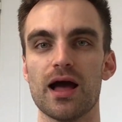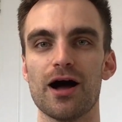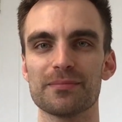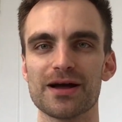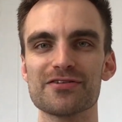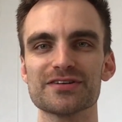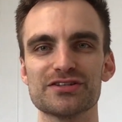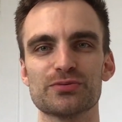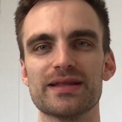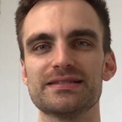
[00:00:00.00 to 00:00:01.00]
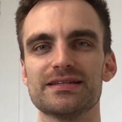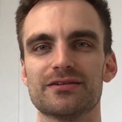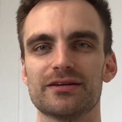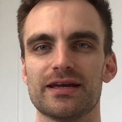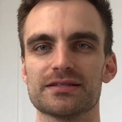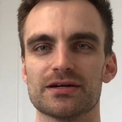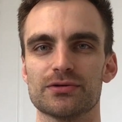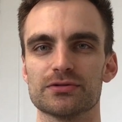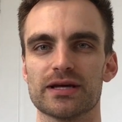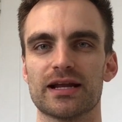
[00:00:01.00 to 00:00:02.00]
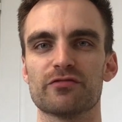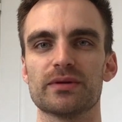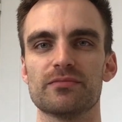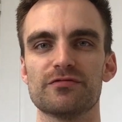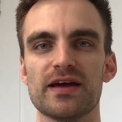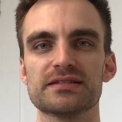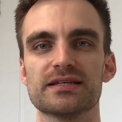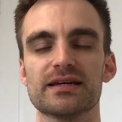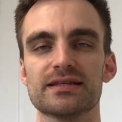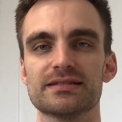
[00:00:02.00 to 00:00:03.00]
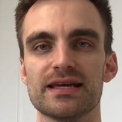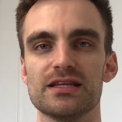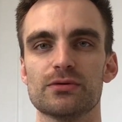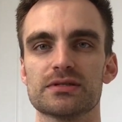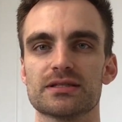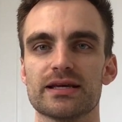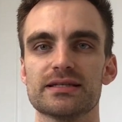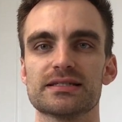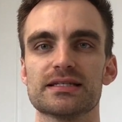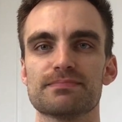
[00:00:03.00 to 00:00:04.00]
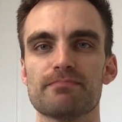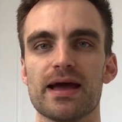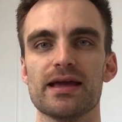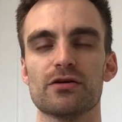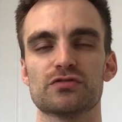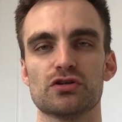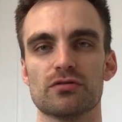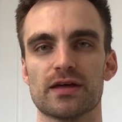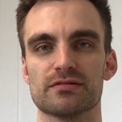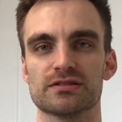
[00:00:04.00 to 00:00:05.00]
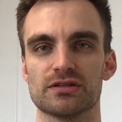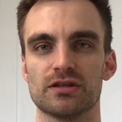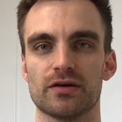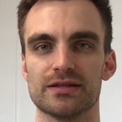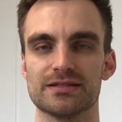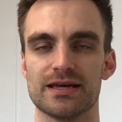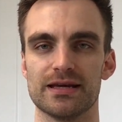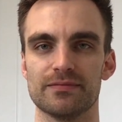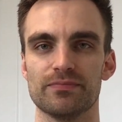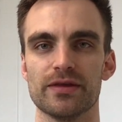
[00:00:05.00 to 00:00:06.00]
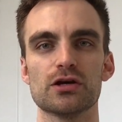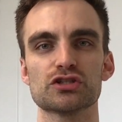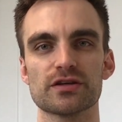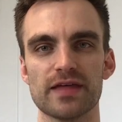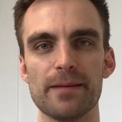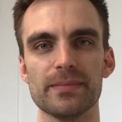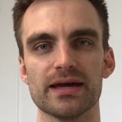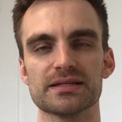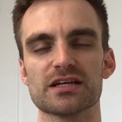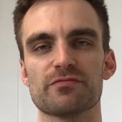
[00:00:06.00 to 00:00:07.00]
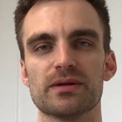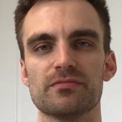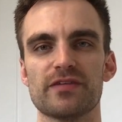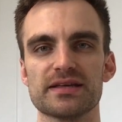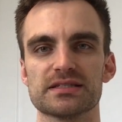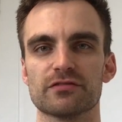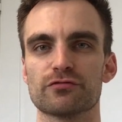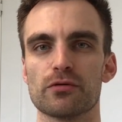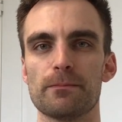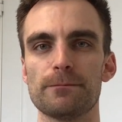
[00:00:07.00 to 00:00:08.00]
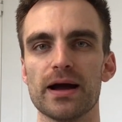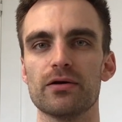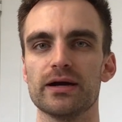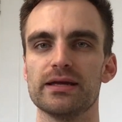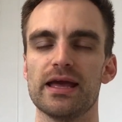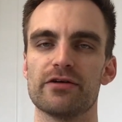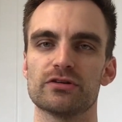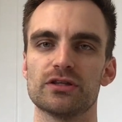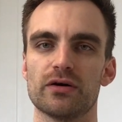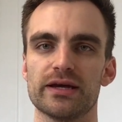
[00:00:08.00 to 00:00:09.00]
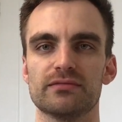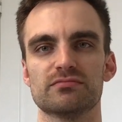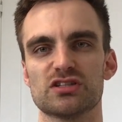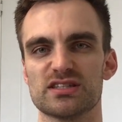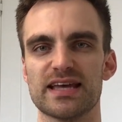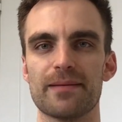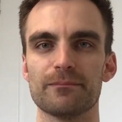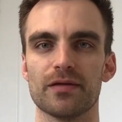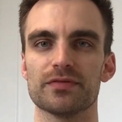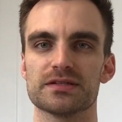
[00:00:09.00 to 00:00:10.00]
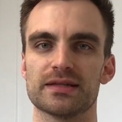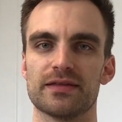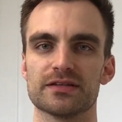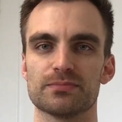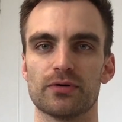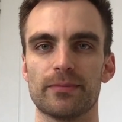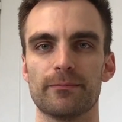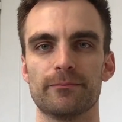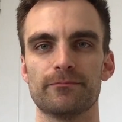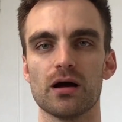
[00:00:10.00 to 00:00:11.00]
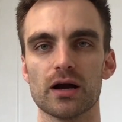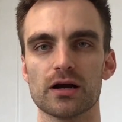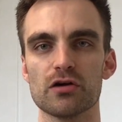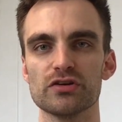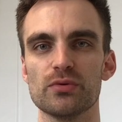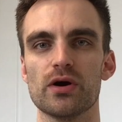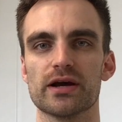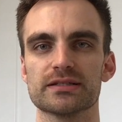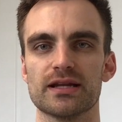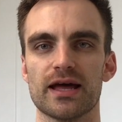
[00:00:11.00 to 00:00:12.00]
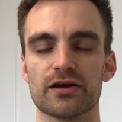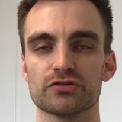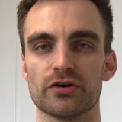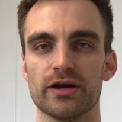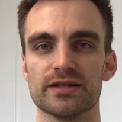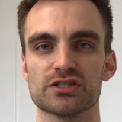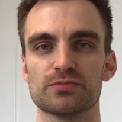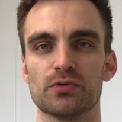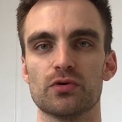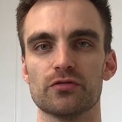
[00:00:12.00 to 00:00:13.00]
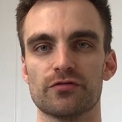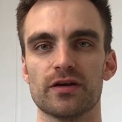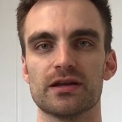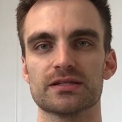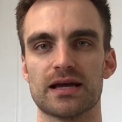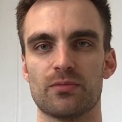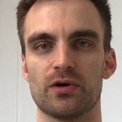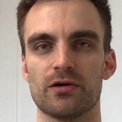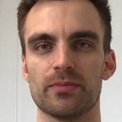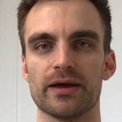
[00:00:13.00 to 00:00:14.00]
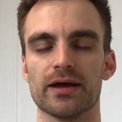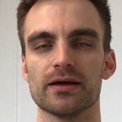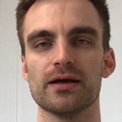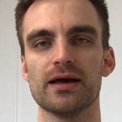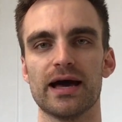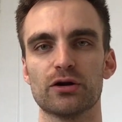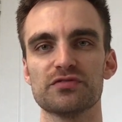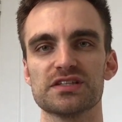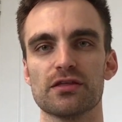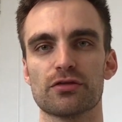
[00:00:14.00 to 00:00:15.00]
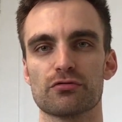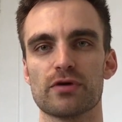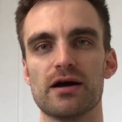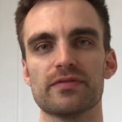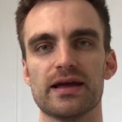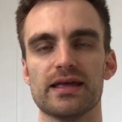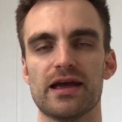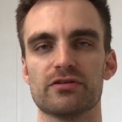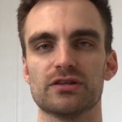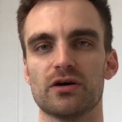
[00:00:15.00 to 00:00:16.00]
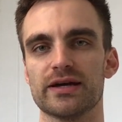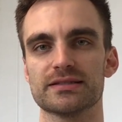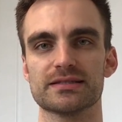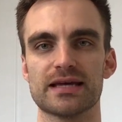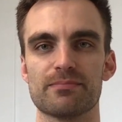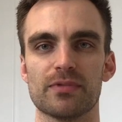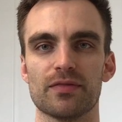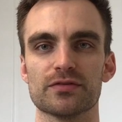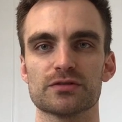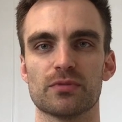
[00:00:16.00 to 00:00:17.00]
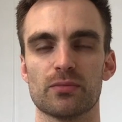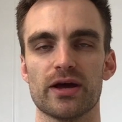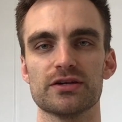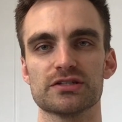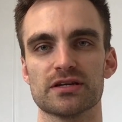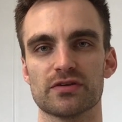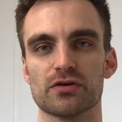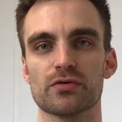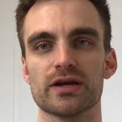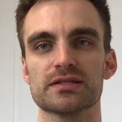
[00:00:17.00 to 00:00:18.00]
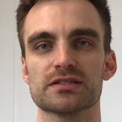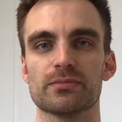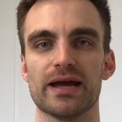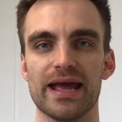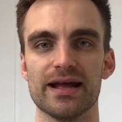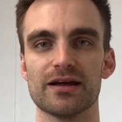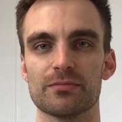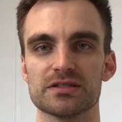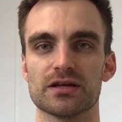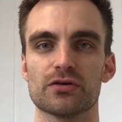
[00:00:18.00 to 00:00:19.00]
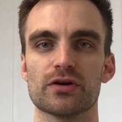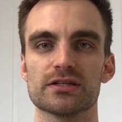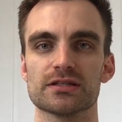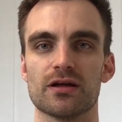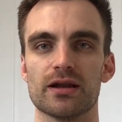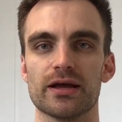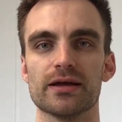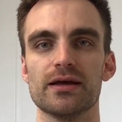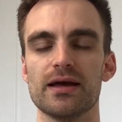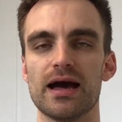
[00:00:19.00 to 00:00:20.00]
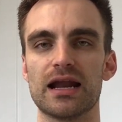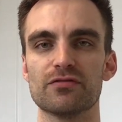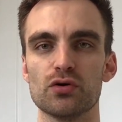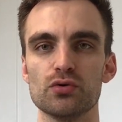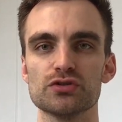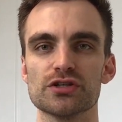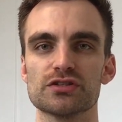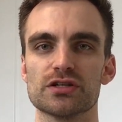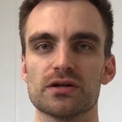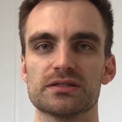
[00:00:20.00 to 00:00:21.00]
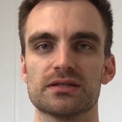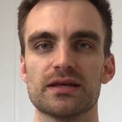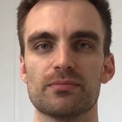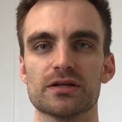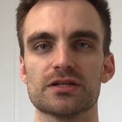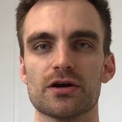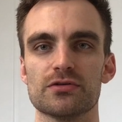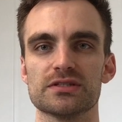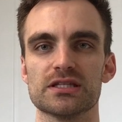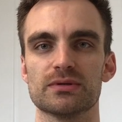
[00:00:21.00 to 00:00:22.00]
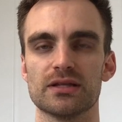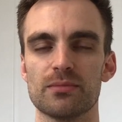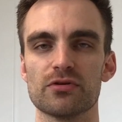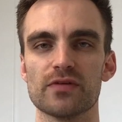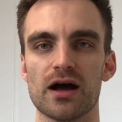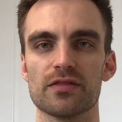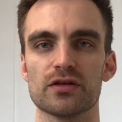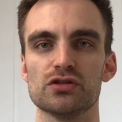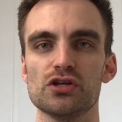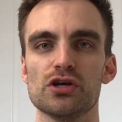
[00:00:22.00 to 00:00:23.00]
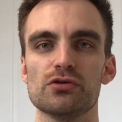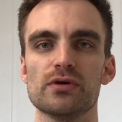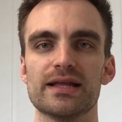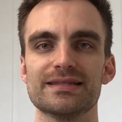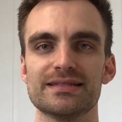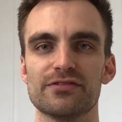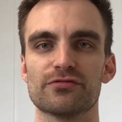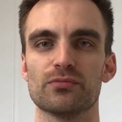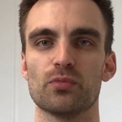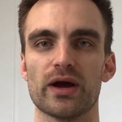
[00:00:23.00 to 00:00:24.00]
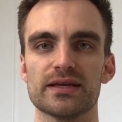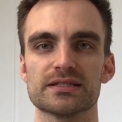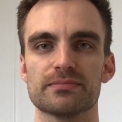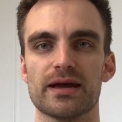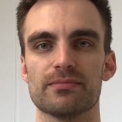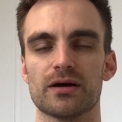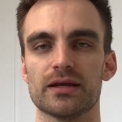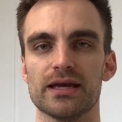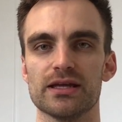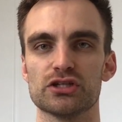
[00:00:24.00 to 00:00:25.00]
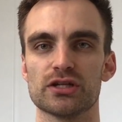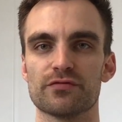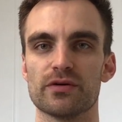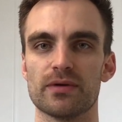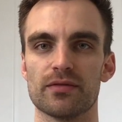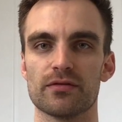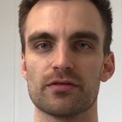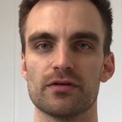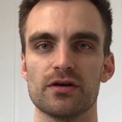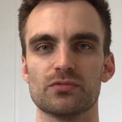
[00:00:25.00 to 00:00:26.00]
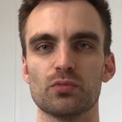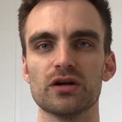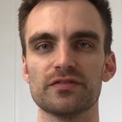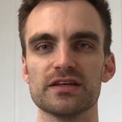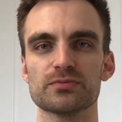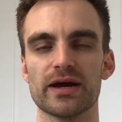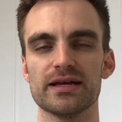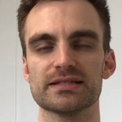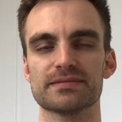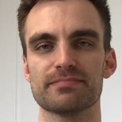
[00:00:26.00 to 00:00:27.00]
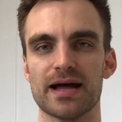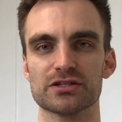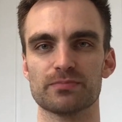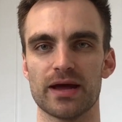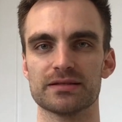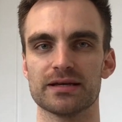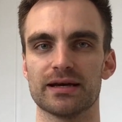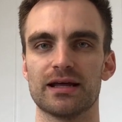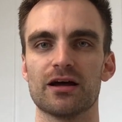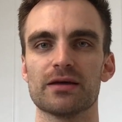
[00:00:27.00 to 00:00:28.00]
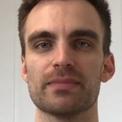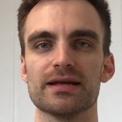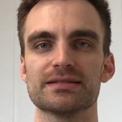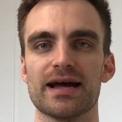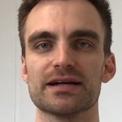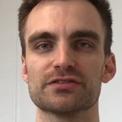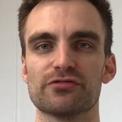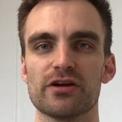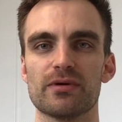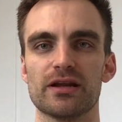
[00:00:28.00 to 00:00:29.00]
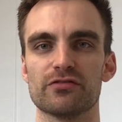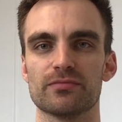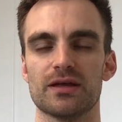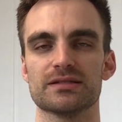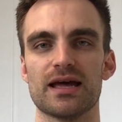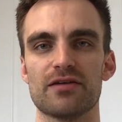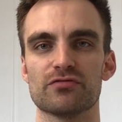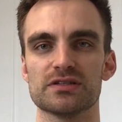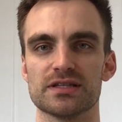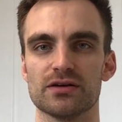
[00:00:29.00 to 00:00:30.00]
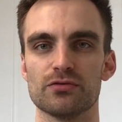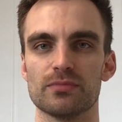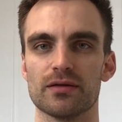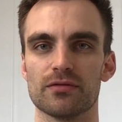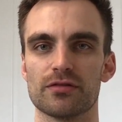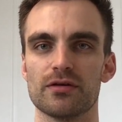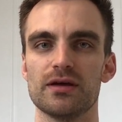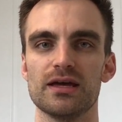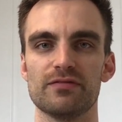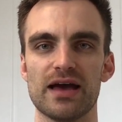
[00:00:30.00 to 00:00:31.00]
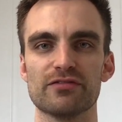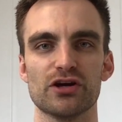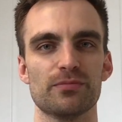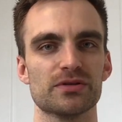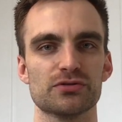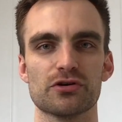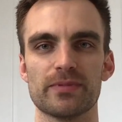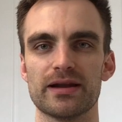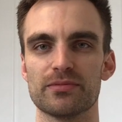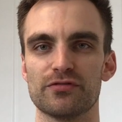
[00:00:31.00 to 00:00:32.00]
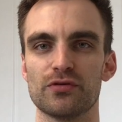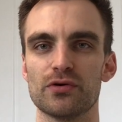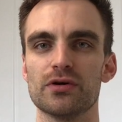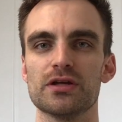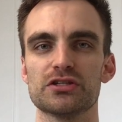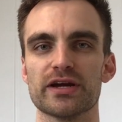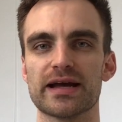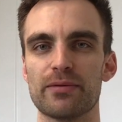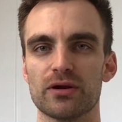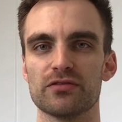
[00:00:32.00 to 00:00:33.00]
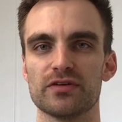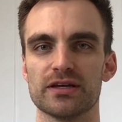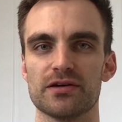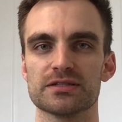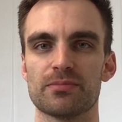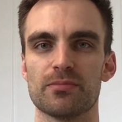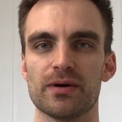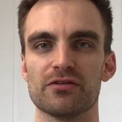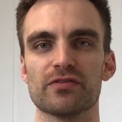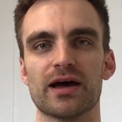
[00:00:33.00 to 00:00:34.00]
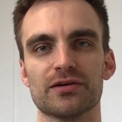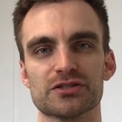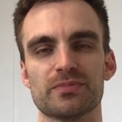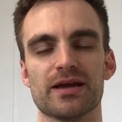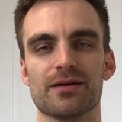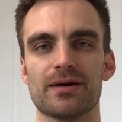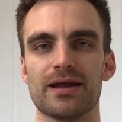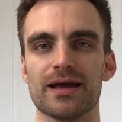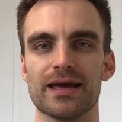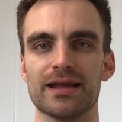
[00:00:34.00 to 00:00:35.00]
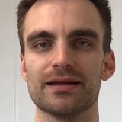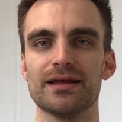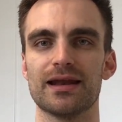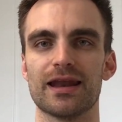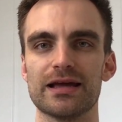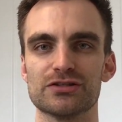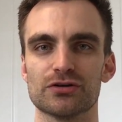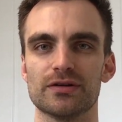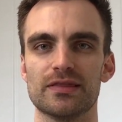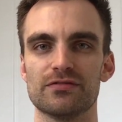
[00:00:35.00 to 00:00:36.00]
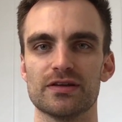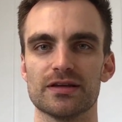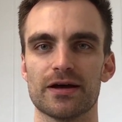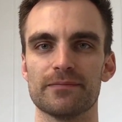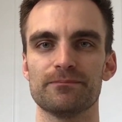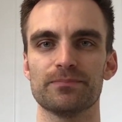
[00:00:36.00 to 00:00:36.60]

I'm currently 29 years old and I've been investing continuously since May of 2019. So that means I've been investing for about a year and 9 to 10 months at this point. I currently work as a lecturer in sport, fitness and well-being. And obviously throughout that year and 9 to 10 months, my wages have increased, so my income has increased slightly. And I've also started to dip my toes into a number of other new and different ways to make money each and every month. One of these ways is matched betting, and I can make tax-free money from this every single month. If you haven't heard me talk about it before, check out one of the videos up above and I'll speak about it again later on in the video.